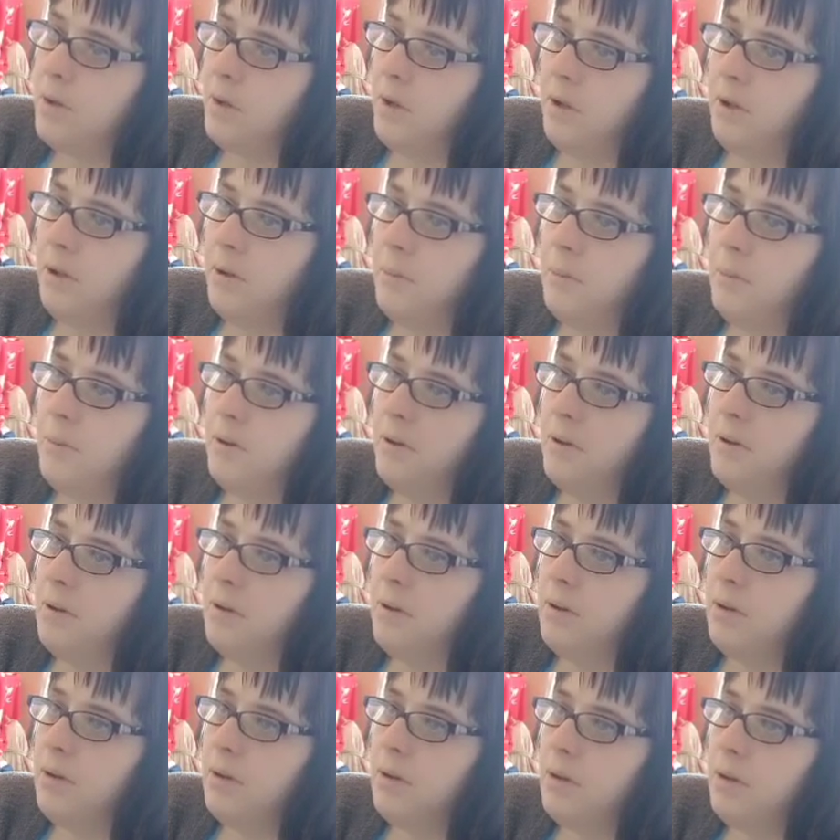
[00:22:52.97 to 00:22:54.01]
Um,
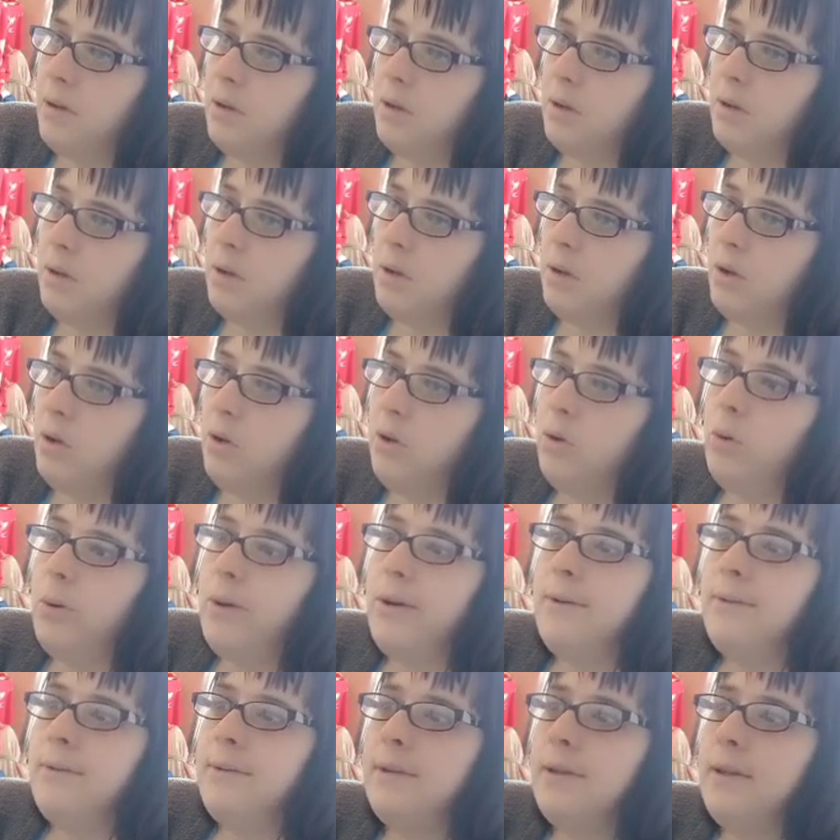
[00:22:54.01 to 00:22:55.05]
who do I
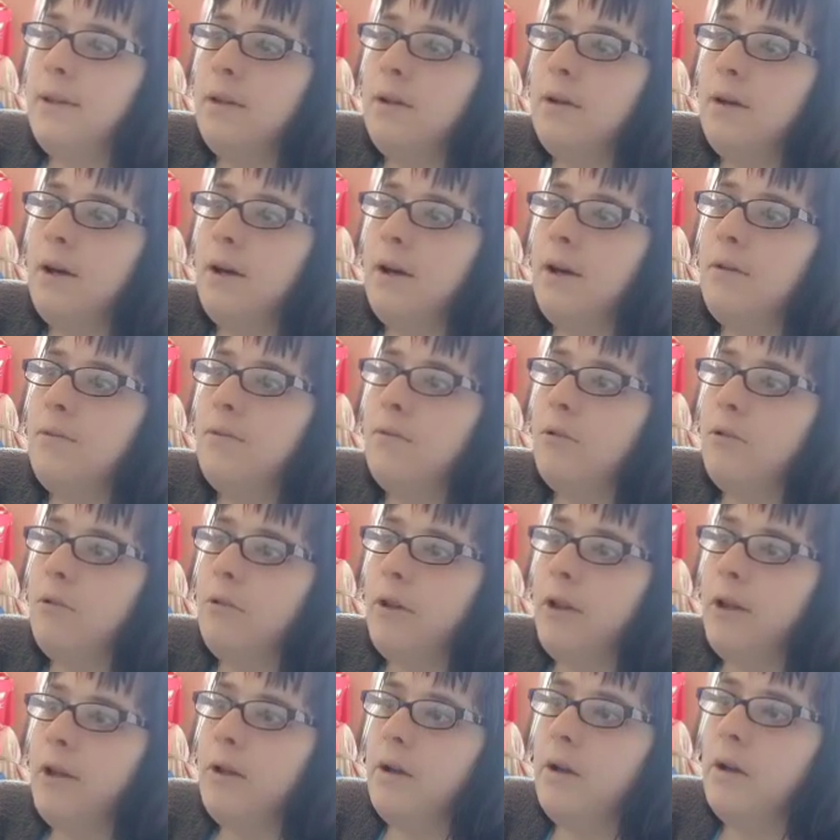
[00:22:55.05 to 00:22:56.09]
still have on
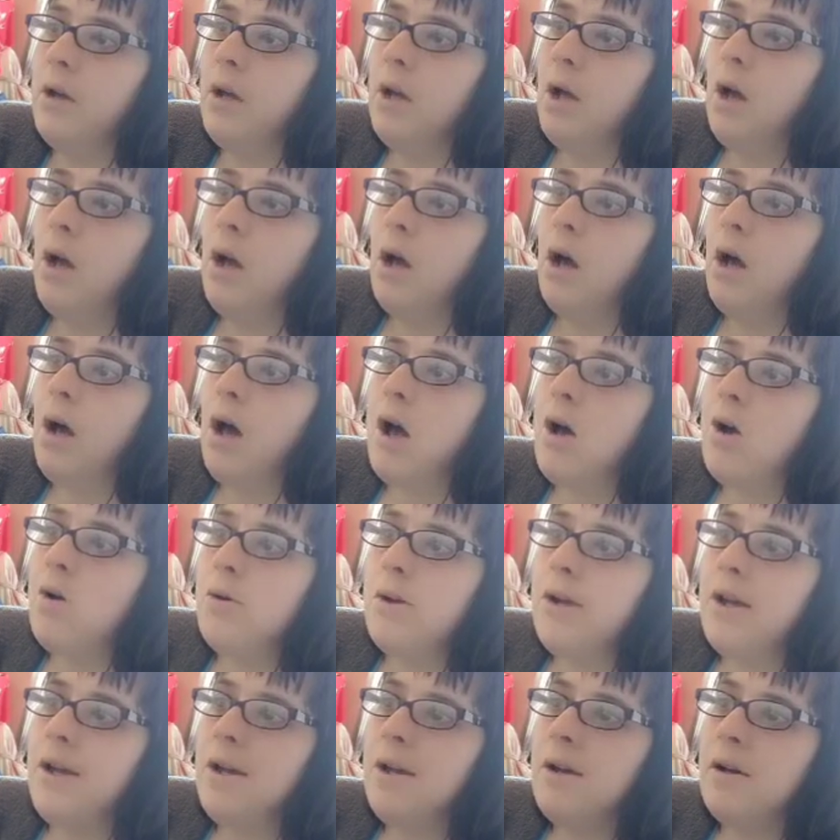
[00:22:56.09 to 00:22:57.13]
there? Oh
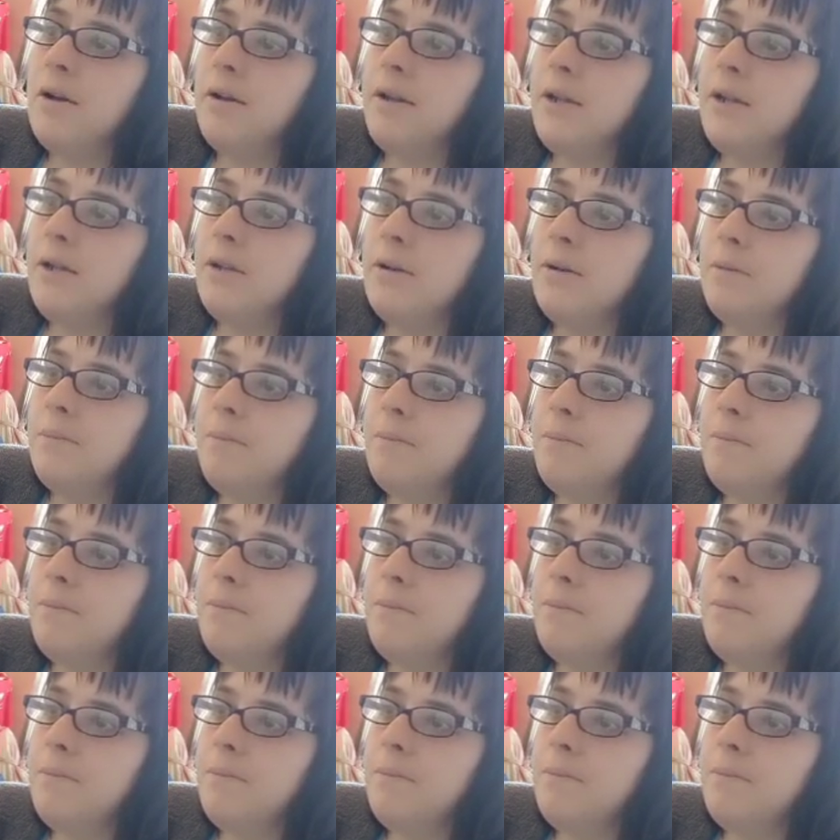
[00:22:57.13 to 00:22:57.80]
yeah, I need a.